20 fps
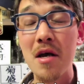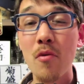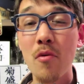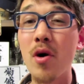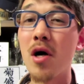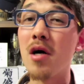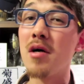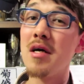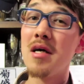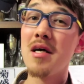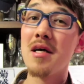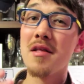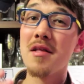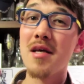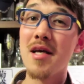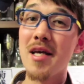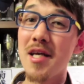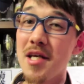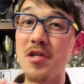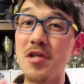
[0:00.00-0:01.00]
Well,
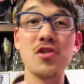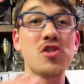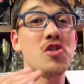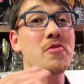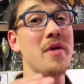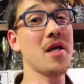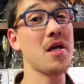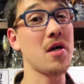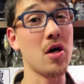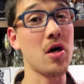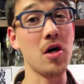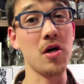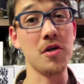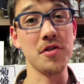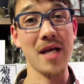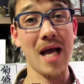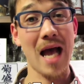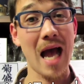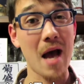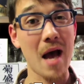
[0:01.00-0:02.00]
it used to be
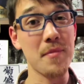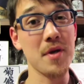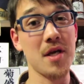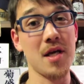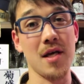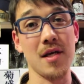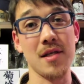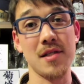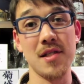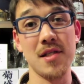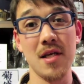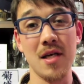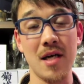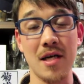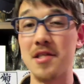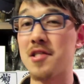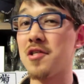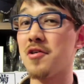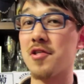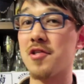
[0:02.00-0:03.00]
called Abacus
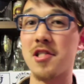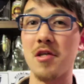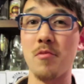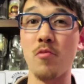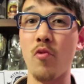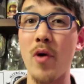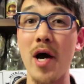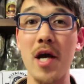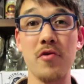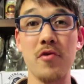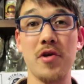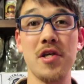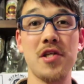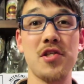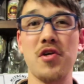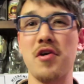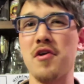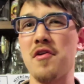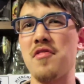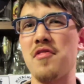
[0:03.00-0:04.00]
until some winery
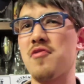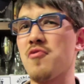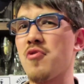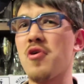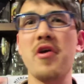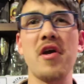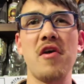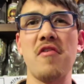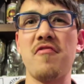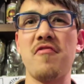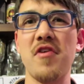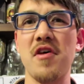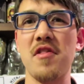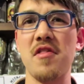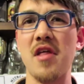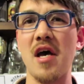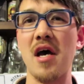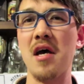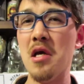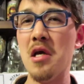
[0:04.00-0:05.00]
started throwing a
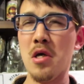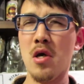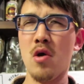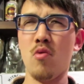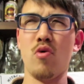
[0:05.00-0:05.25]
fit that,